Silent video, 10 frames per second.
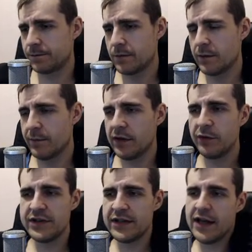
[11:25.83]
But
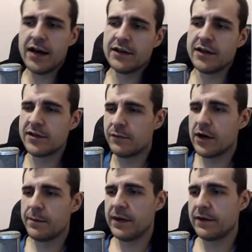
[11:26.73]
Louisiana doesn't
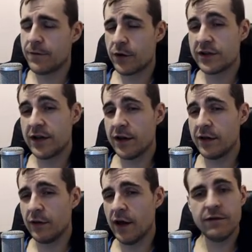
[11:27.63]
want to be the first thing
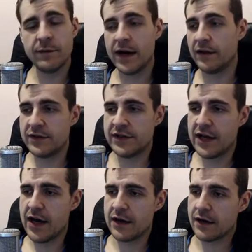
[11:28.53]
you love about
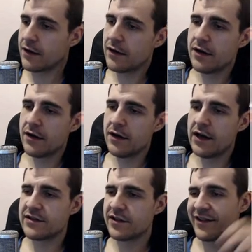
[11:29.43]
Louisiana.
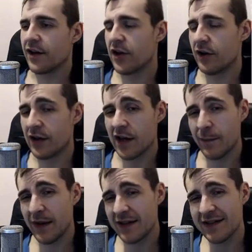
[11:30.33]
It's only going to
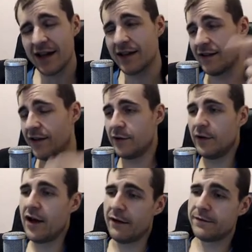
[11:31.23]
be the second thing you
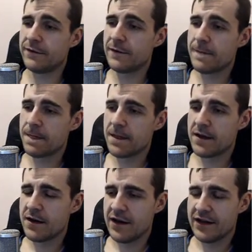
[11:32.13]
love.
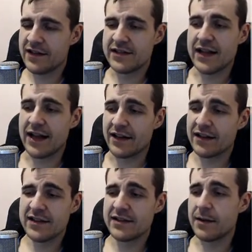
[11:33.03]
This is
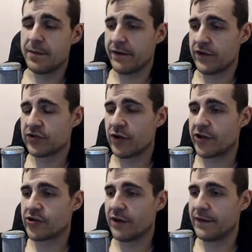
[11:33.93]
a bit of a
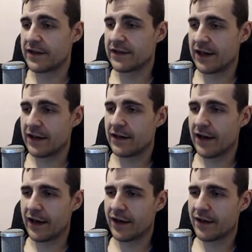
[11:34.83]
stretch, obviously.
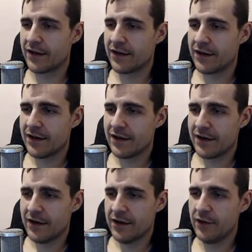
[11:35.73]
Like,
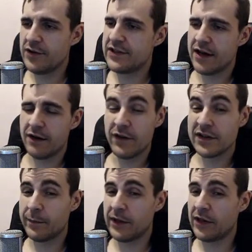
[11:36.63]
Louisiana wants
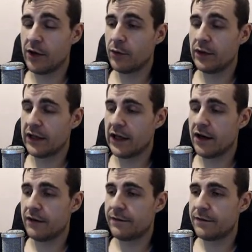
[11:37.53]
to be the only
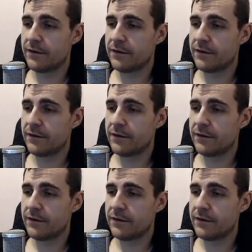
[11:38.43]
love.